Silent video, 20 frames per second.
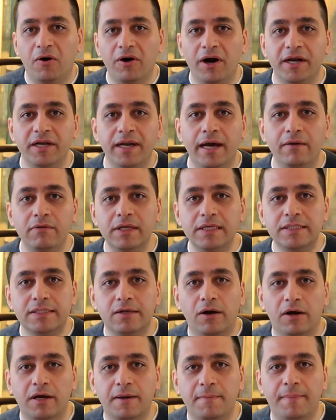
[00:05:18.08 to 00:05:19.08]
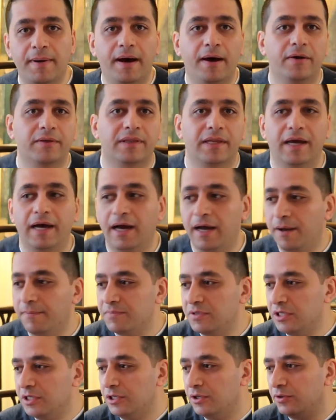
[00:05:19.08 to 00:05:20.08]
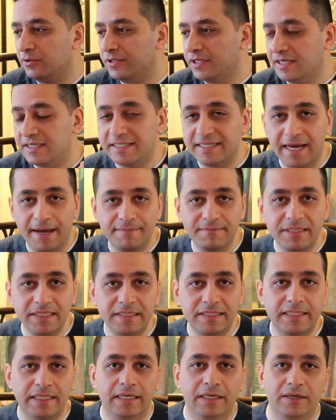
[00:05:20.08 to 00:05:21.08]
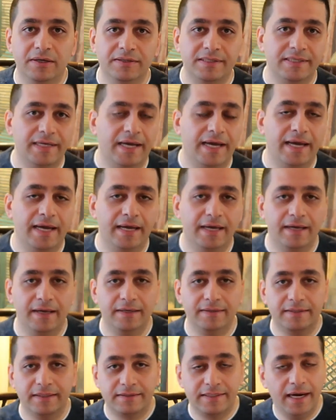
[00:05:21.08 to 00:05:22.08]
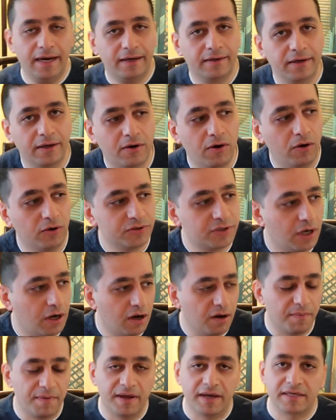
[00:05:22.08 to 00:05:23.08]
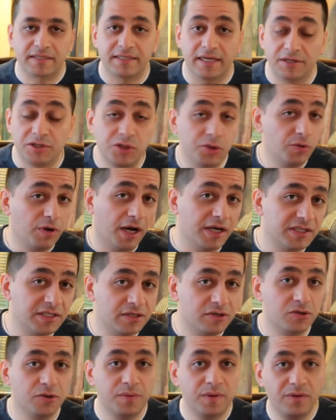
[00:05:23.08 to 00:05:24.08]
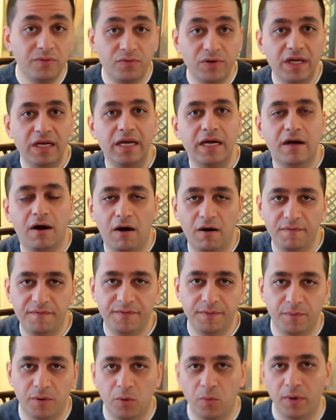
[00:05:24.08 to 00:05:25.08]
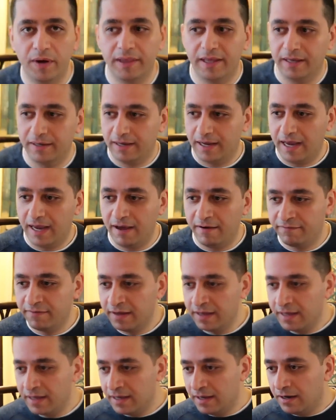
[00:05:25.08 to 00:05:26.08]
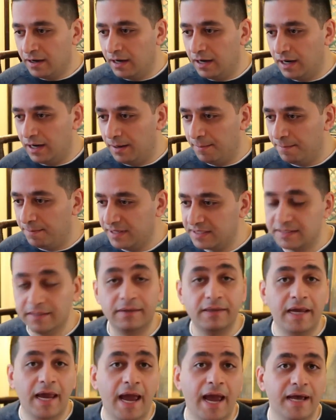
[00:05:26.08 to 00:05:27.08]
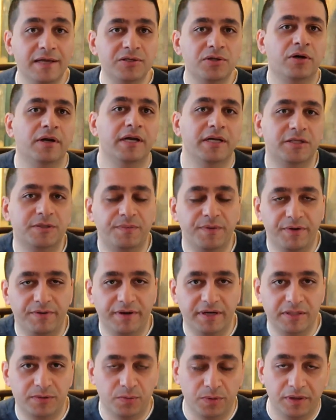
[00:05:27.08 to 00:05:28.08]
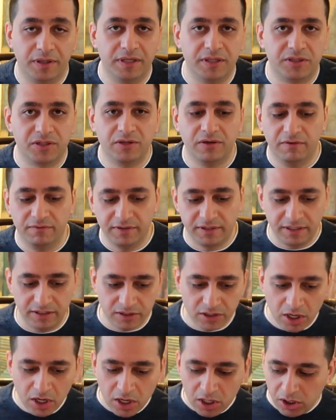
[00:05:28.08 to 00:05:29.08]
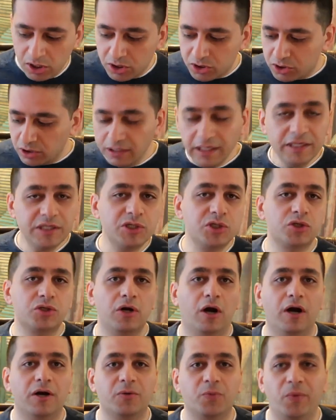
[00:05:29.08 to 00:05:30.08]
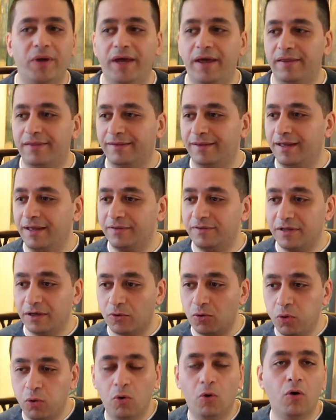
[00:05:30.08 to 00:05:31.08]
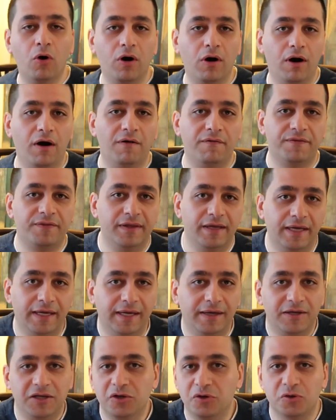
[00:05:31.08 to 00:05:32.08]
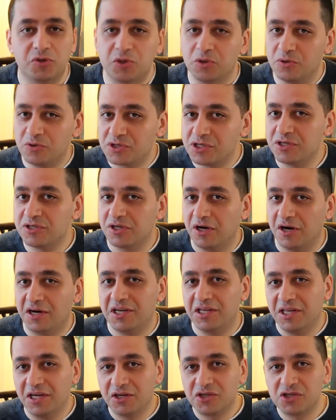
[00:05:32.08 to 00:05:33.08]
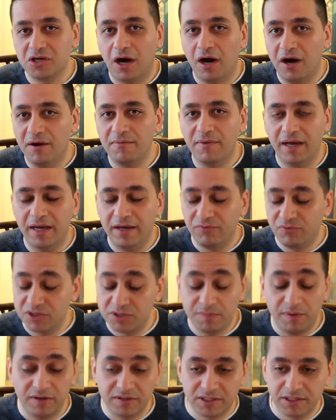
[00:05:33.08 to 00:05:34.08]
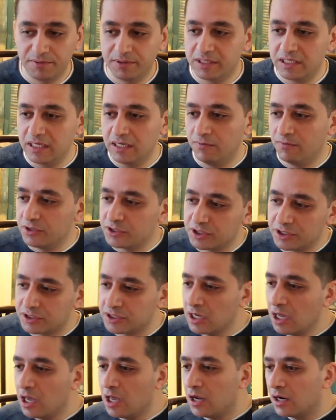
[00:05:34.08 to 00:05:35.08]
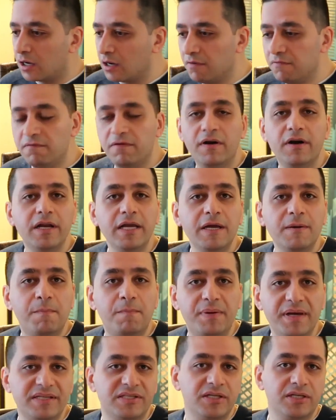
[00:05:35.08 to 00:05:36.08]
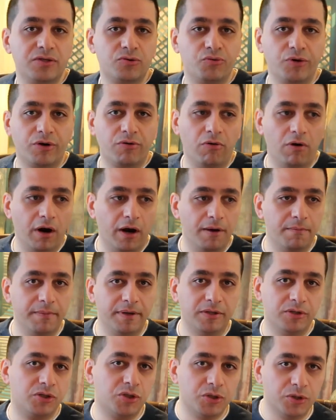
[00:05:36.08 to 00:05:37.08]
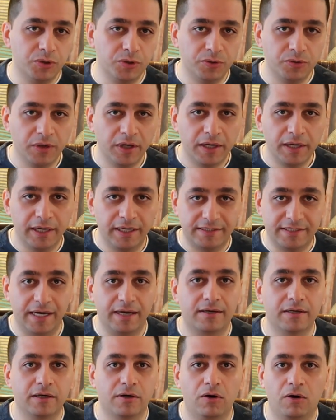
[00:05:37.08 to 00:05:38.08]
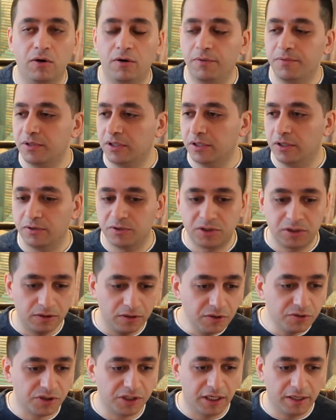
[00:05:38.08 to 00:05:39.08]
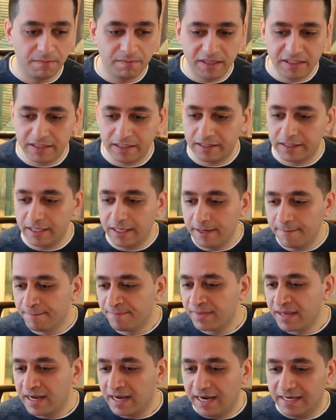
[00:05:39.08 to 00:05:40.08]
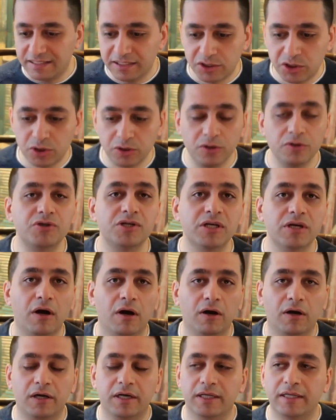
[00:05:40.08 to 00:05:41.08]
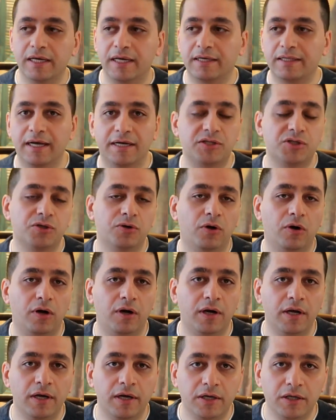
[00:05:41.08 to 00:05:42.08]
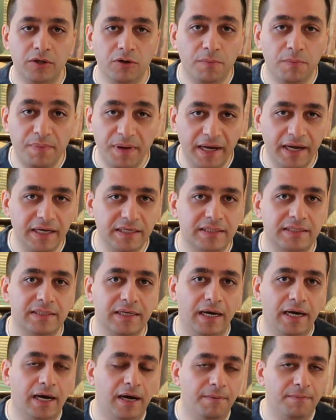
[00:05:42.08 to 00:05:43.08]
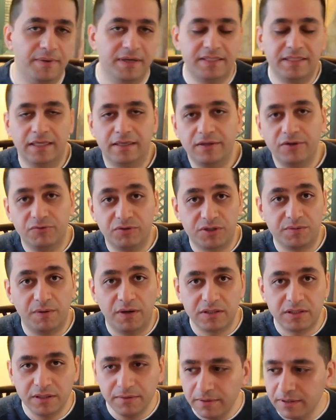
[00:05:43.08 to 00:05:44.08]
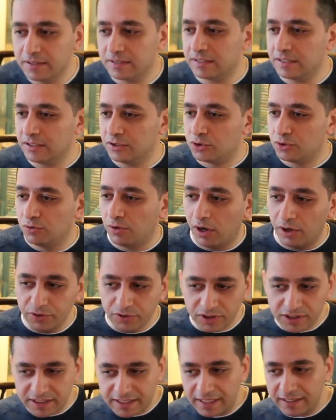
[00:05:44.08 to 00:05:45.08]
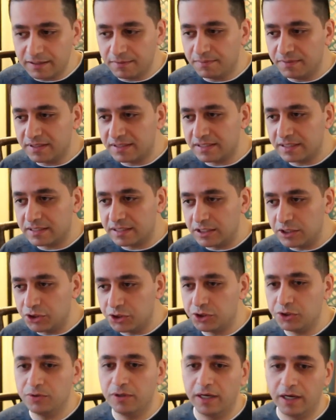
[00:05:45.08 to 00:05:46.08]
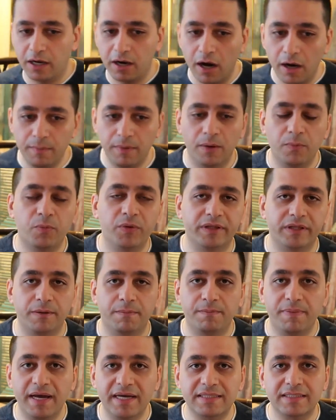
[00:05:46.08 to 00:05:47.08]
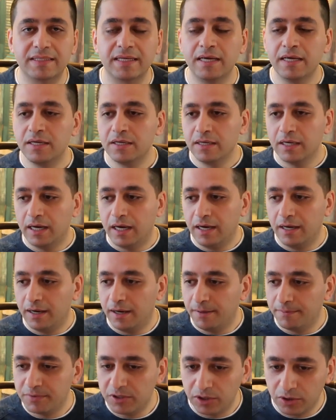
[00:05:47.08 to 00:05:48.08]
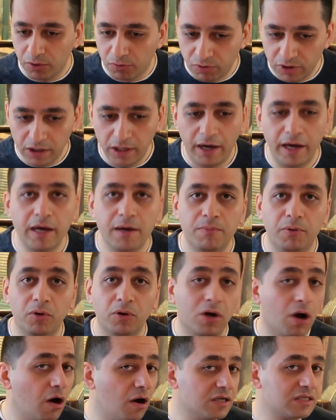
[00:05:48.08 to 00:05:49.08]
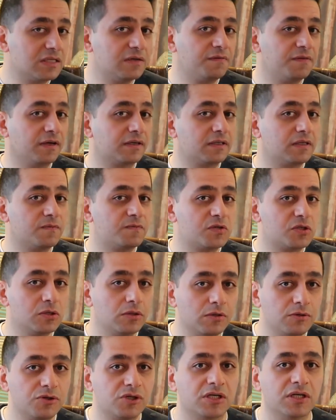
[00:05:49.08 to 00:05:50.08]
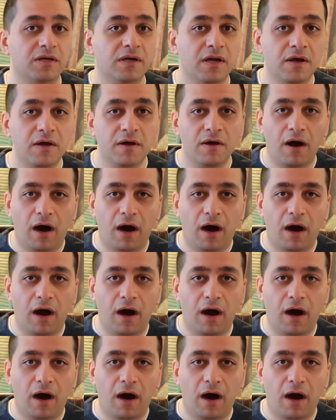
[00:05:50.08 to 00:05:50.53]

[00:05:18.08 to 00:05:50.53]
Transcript: All right, now let's talk about the exam details and the technical topics that you guys need to be really comfortable with and have basically hands-on experience with these services. So let's start with the core of the solutions architect job and responsibility, which is converting business requirement to a technical solution. Basically, as a solution architect, that's your biggest basically responsibility, to understand the business issue and come up with the best reliable, cost-effective solution